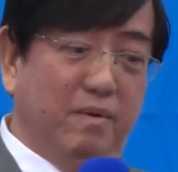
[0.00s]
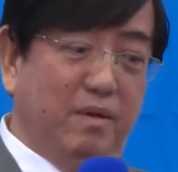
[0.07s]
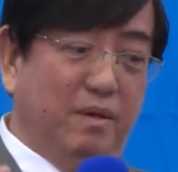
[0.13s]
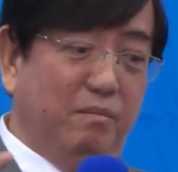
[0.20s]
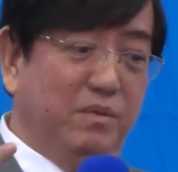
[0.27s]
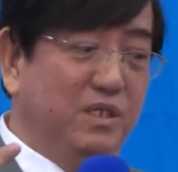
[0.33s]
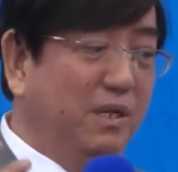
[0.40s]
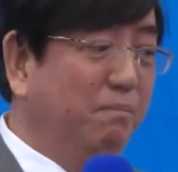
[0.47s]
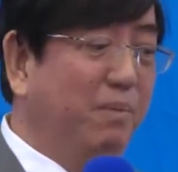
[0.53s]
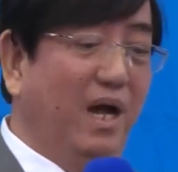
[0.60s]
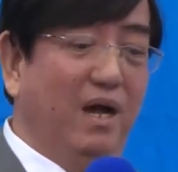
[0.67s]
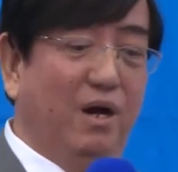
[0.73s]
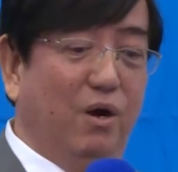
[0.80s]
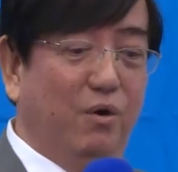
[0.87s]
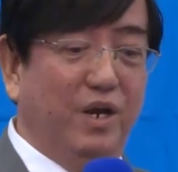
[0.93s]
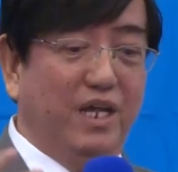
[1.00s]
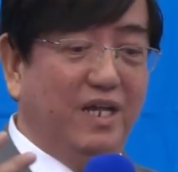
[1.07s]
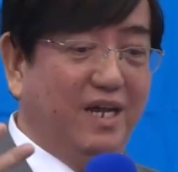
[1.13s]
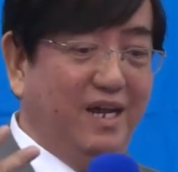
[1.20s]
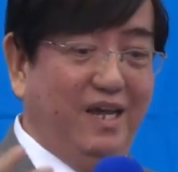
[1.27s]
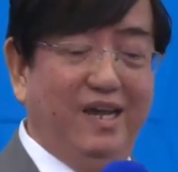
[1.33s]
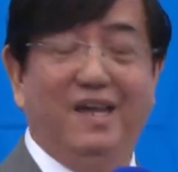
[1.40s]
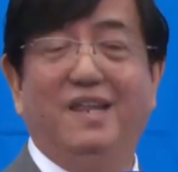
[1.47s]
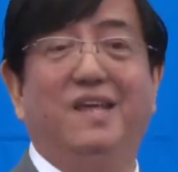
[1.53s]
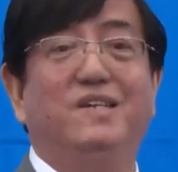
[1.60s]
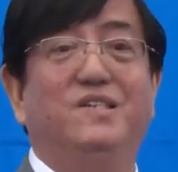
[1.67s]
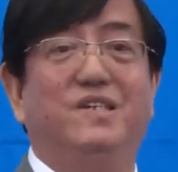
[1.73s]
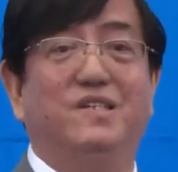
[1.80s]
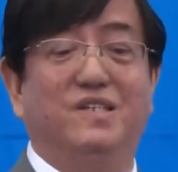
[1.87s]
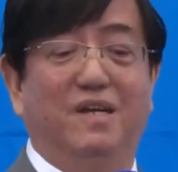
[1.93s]
Mr. Park already created this
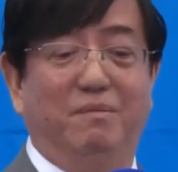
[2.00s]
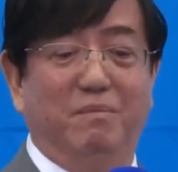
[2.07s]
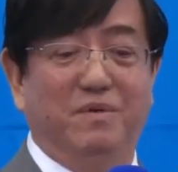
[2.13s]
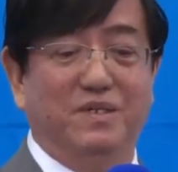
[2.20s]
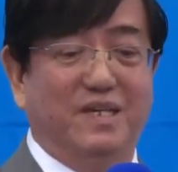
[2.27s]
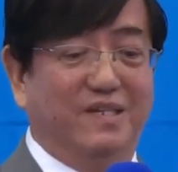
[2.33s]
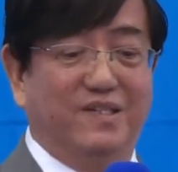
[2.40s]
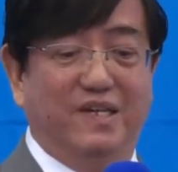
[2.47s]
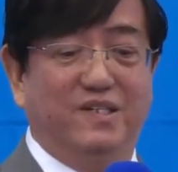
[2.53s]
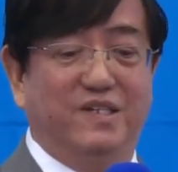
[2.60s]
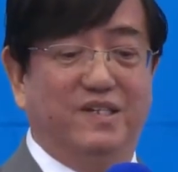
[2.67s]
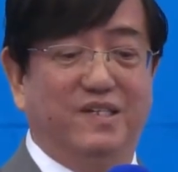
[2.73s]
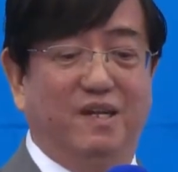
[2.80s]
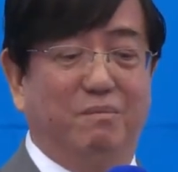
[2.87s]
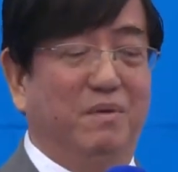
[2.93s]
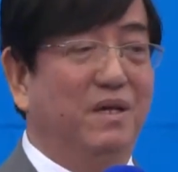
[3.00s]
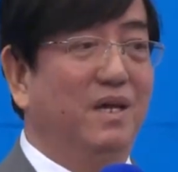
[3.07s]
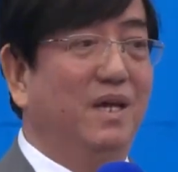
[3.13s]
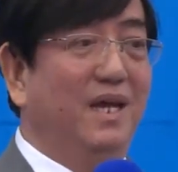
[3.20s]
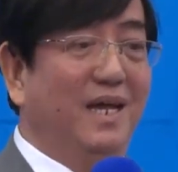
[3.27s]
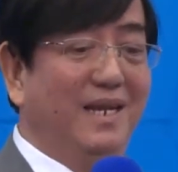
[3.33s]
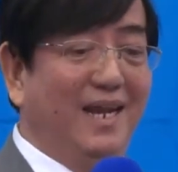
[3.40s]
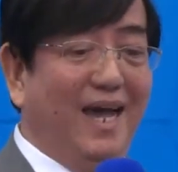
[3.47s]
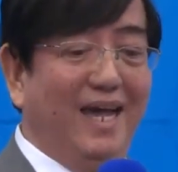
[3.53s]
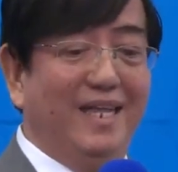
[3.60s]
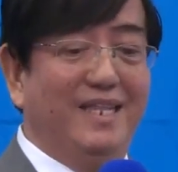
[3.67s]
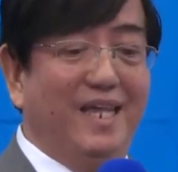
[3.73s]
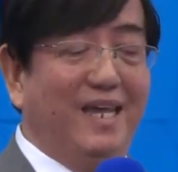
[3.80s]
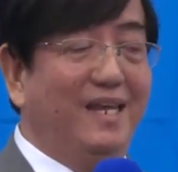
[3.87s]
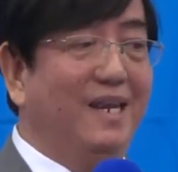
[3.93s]
system, success system.
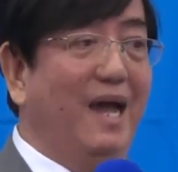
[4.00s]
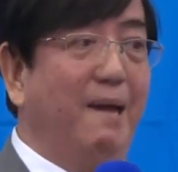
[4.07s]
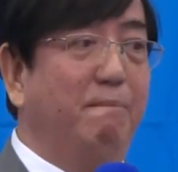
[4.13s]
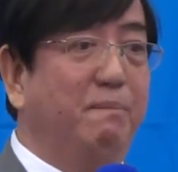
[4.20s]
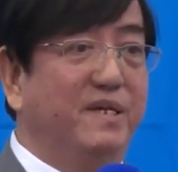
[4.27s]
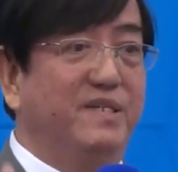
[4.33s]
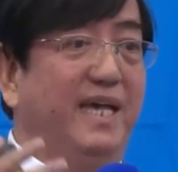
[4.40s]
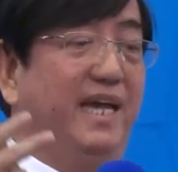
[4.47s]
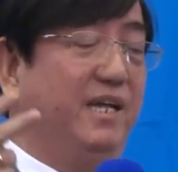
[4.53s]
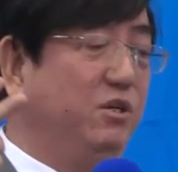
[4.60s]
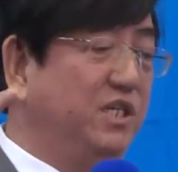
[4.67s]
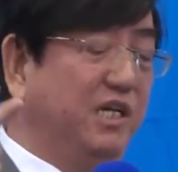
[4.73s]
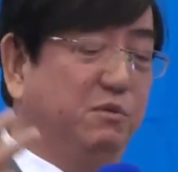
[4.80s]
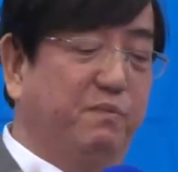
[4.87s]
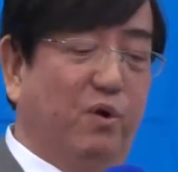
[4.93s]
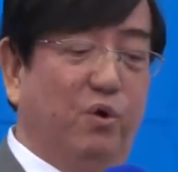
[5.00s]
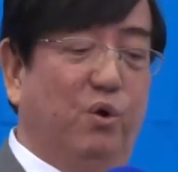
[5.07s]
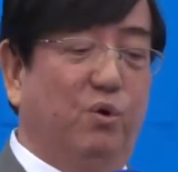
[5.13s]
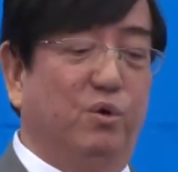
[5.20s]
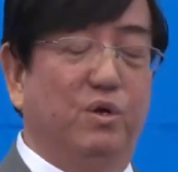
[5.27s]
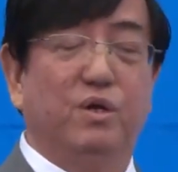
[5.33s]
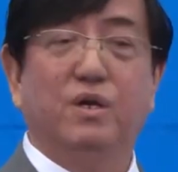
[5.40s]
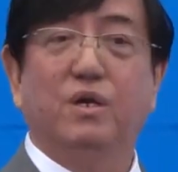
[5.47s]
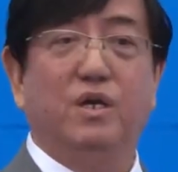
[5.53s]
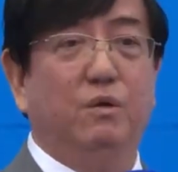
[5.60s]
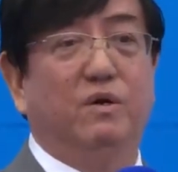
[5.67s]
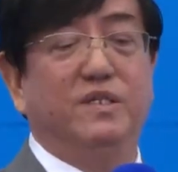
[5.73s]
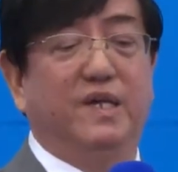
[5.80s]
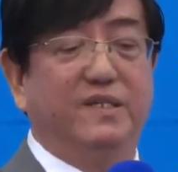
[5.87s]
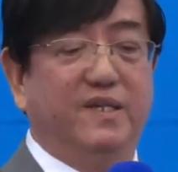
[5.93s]
99% you just follow, you will
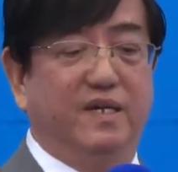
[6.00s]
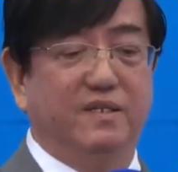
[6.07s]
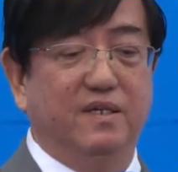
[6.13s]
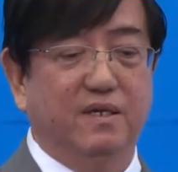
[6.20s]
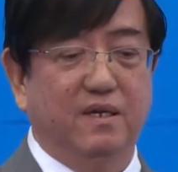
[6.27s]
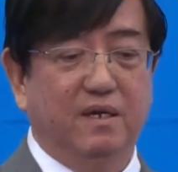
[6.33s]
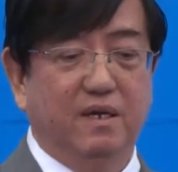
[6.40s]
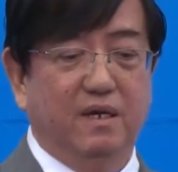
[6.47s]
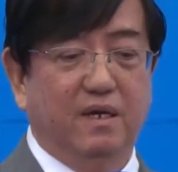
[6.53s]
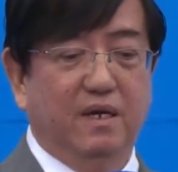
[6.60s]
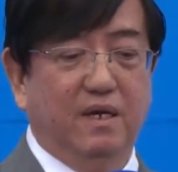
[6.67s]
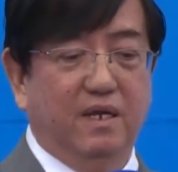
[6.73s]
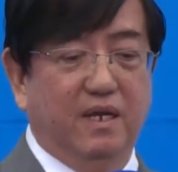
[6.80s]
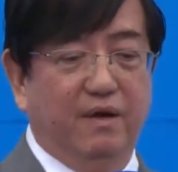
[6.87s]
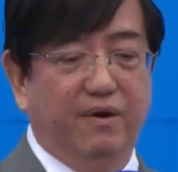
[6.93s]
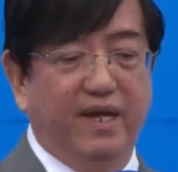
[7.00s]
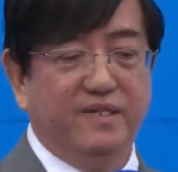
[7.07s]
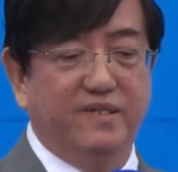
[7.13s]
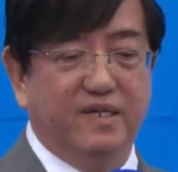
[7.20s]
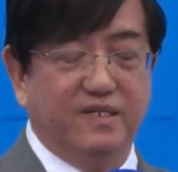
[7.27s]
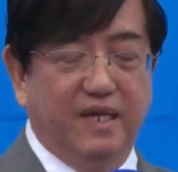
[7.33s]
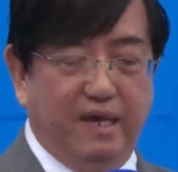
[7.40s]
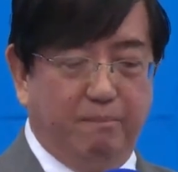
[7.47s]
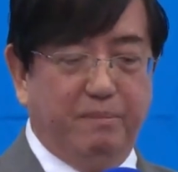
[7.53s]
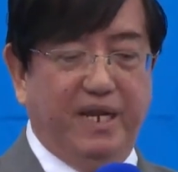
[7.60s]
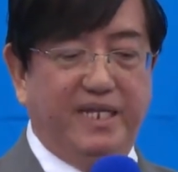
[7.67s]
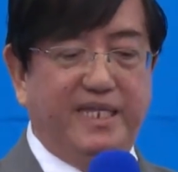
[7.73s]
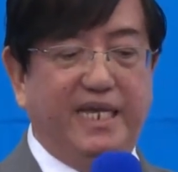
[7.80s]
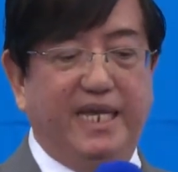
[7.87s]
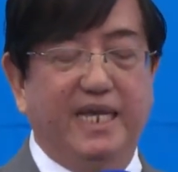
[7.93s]
success. The rest is
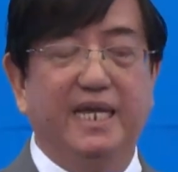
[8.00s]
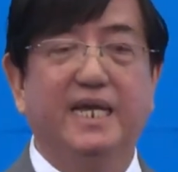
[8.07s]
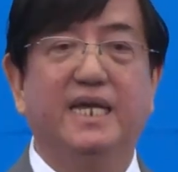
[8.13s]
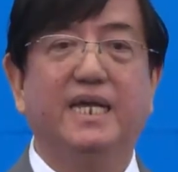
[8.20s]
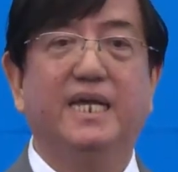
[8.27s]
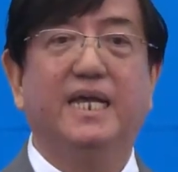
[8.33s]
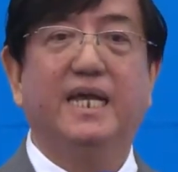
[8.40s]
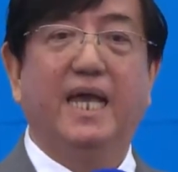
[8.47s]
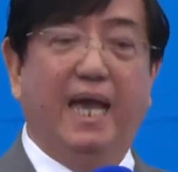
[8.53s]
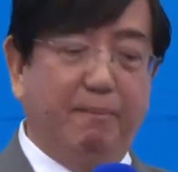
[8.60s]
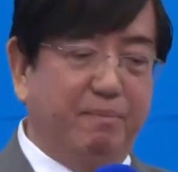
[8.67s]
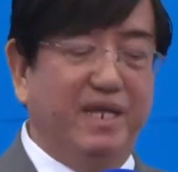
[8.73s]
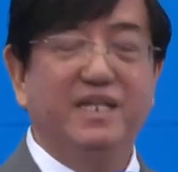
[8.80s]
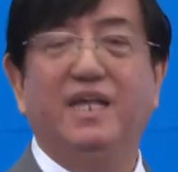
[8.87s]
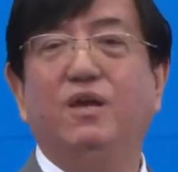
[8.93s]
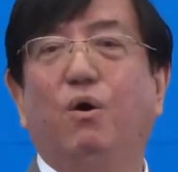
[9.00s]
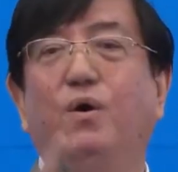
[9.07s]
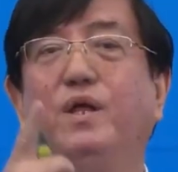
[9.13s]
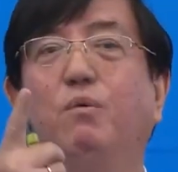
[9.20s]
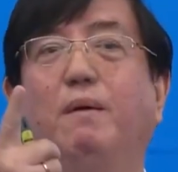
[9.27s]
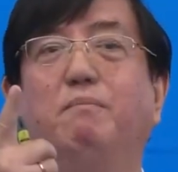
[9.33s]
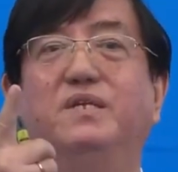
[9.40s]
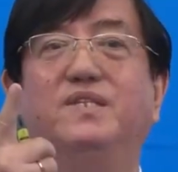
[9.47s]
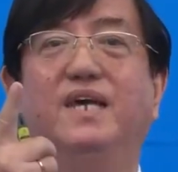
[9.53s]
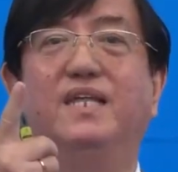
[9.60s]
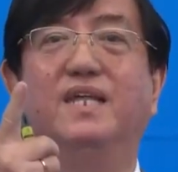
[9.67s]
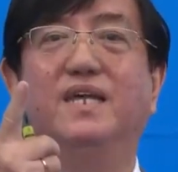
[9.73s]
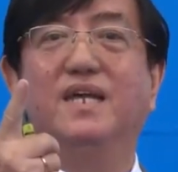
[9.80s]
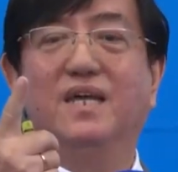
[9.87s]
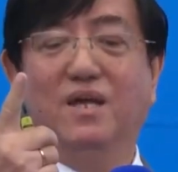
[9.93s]
ability. Ability only 1%,
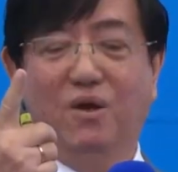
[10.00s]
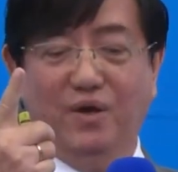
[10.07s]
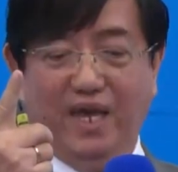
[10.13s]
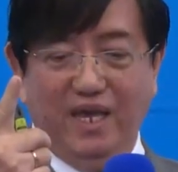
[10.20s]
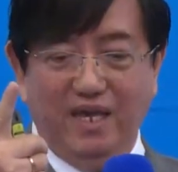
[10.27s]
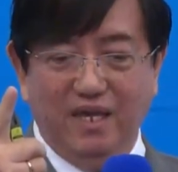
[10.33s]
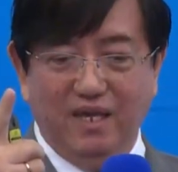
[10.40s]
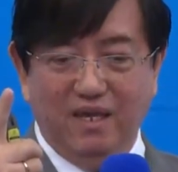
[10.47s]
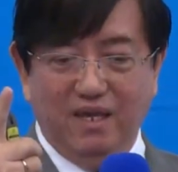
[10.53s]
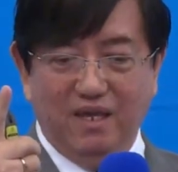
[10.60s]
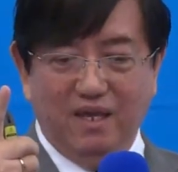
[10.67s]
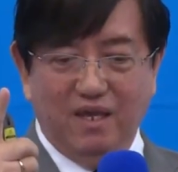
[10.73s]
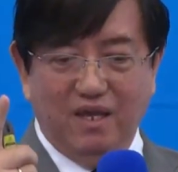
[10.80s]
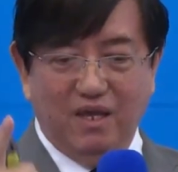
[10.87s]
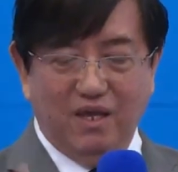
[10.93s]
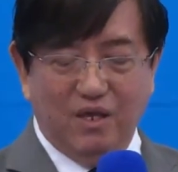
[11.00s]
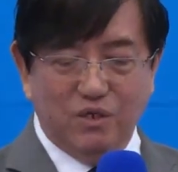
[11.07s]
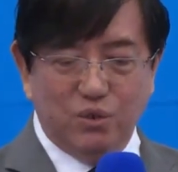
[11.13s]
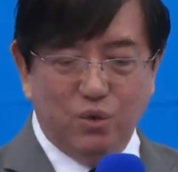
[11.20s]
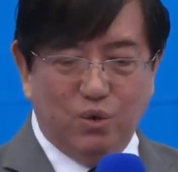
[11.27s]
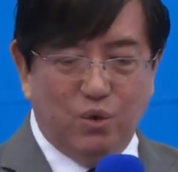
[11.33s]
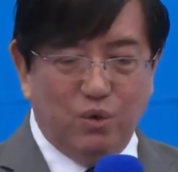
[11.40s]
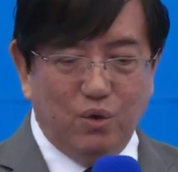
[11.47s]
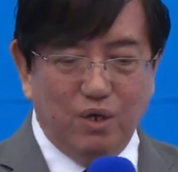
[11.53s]
okay? So,